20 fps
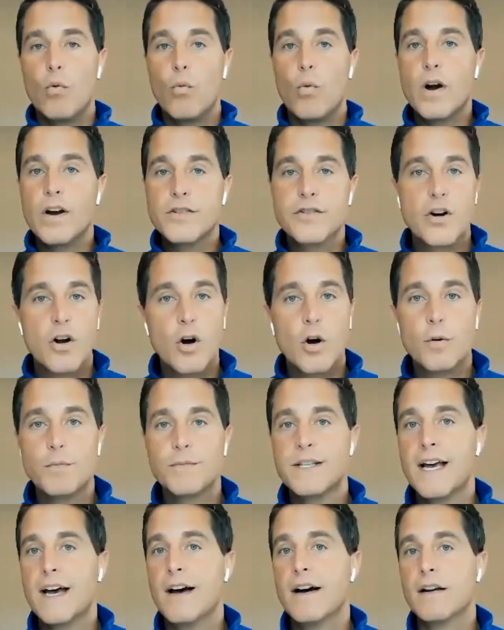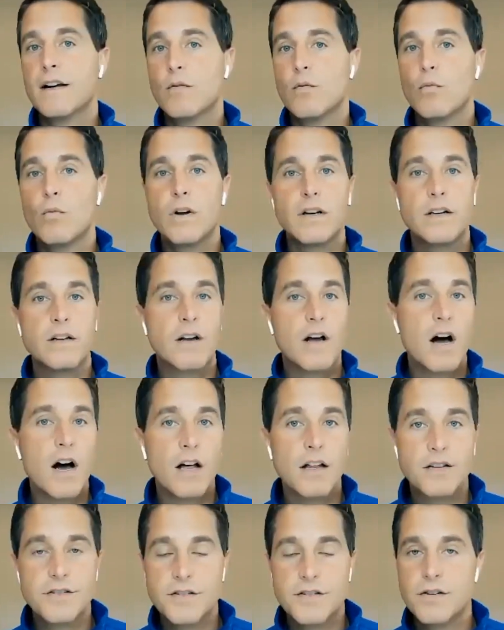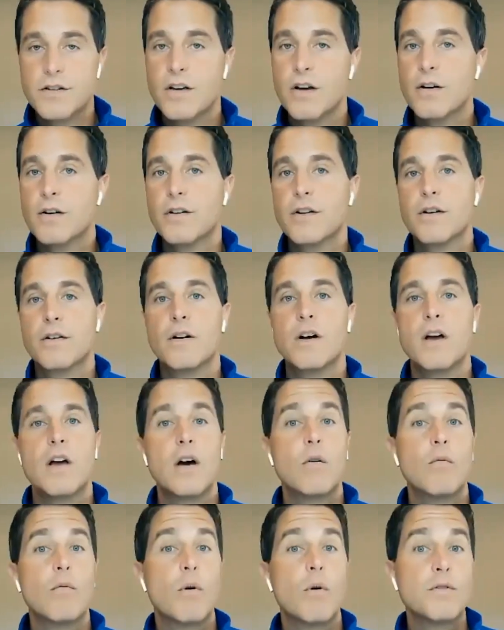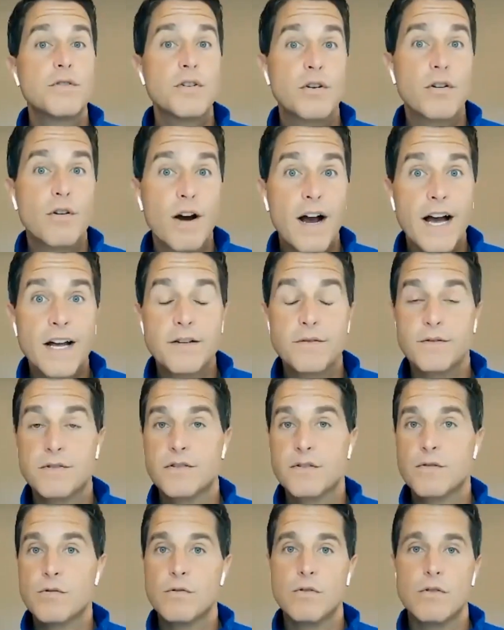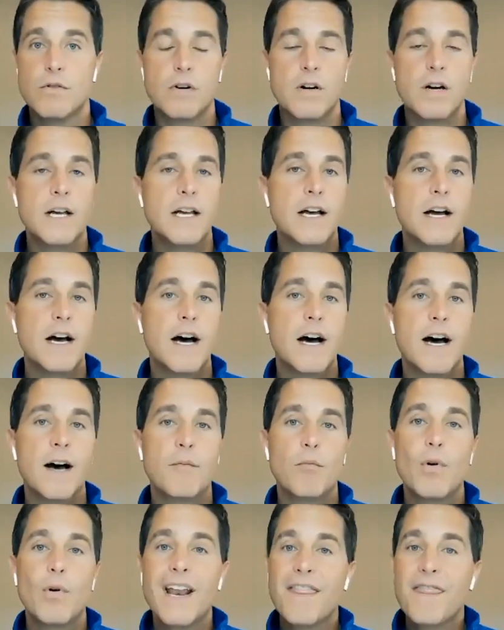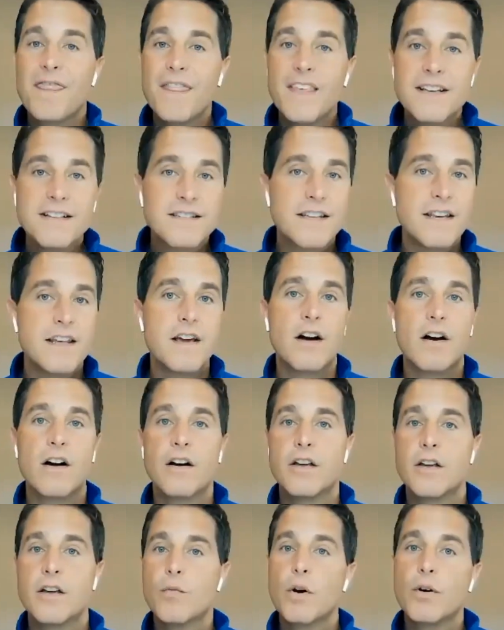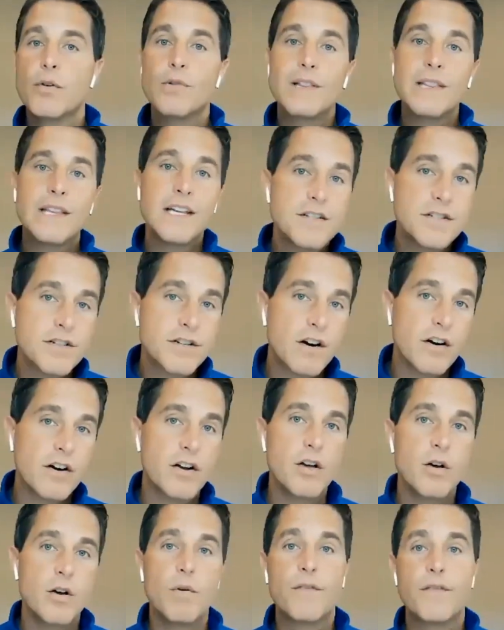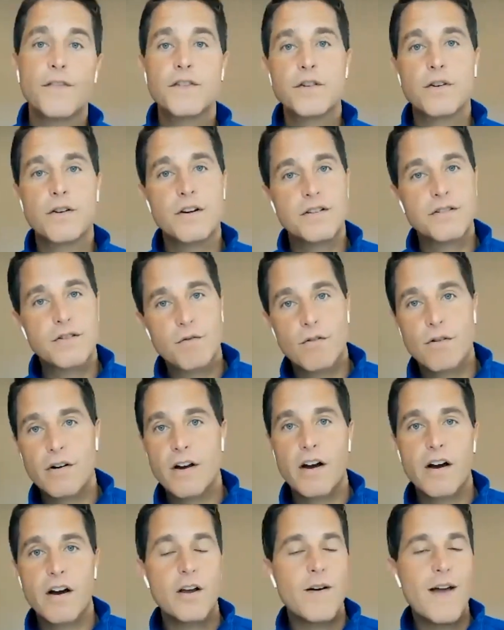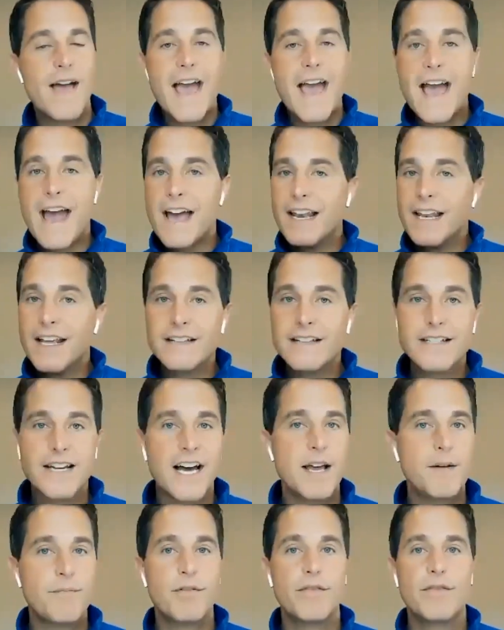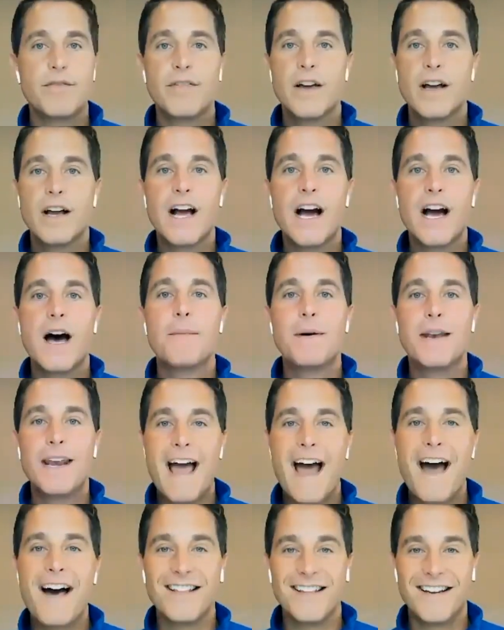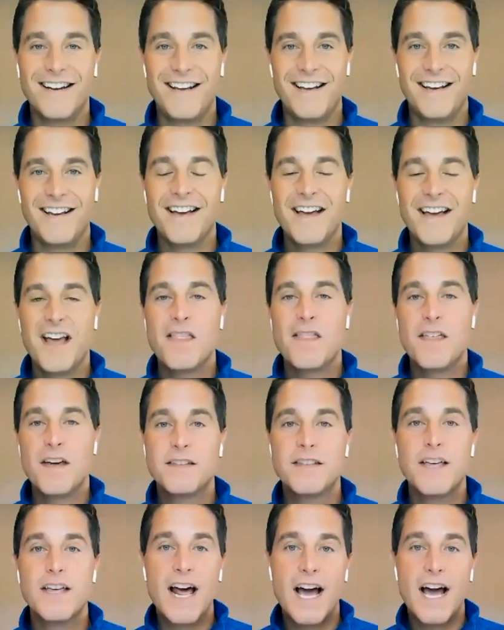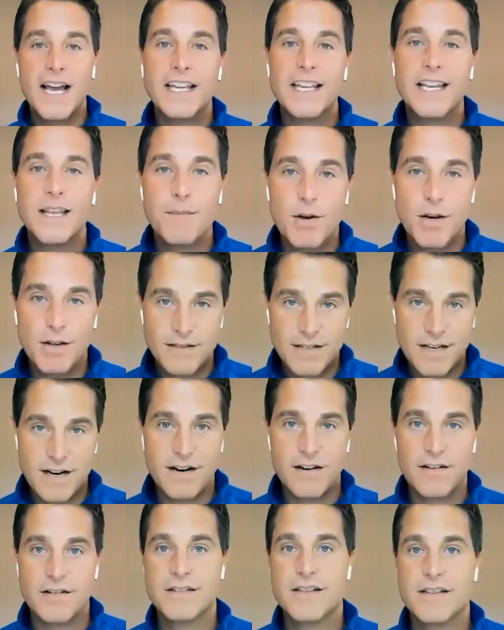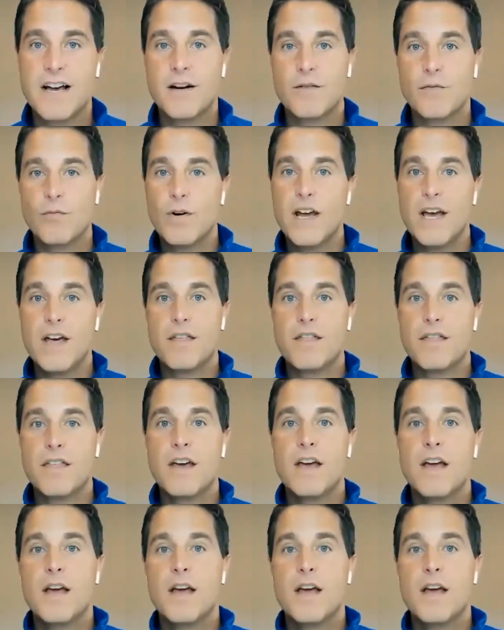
where's your hometown? What college did you go to? What was your graduate school? What ethnicity are you? What religion are you? What fraternity sorority are you? Any type of commonality that I can email Derek or Sat with,